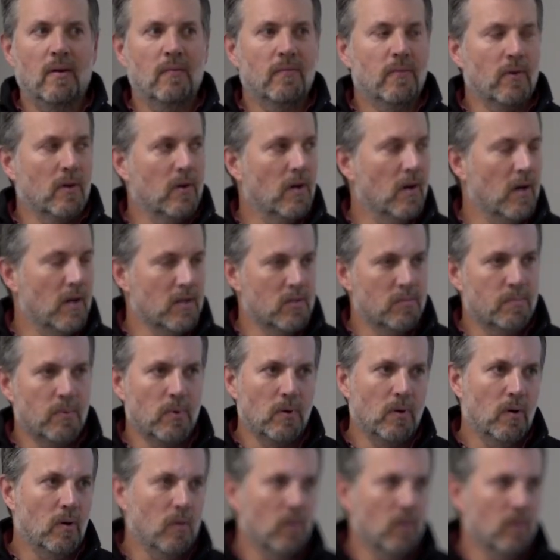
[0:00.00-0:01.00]
for cost
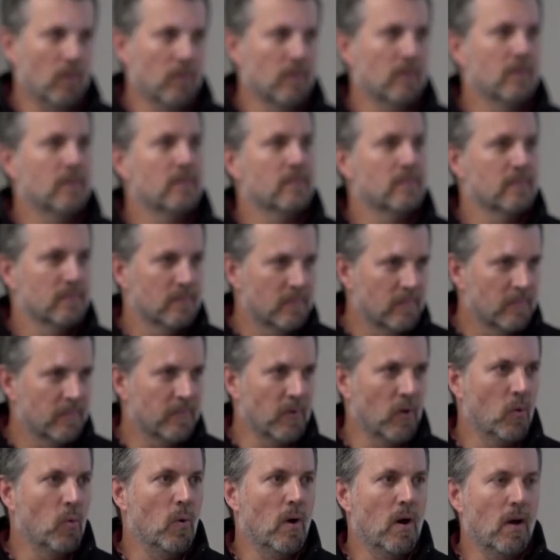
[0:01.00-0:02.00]
per hole,
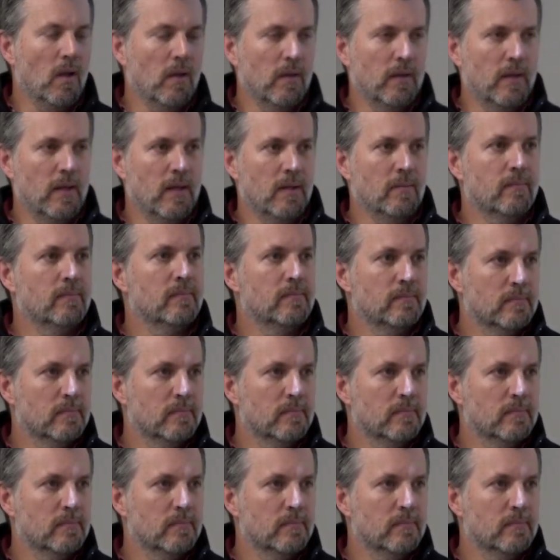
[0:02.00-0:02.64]
for quality.